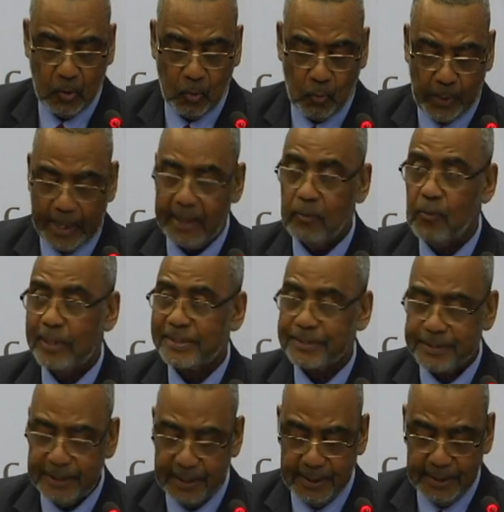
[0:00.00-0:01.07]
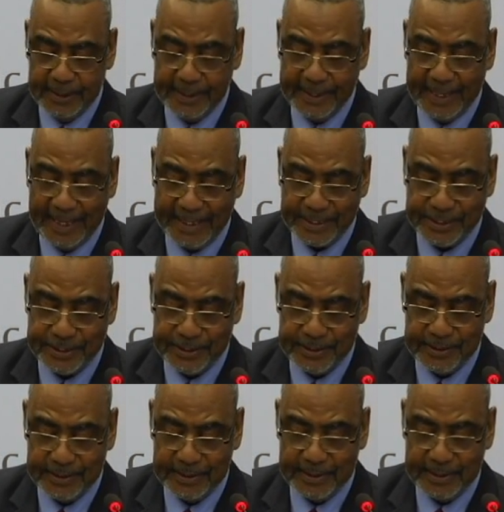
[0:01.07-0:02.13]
While we were still engaged,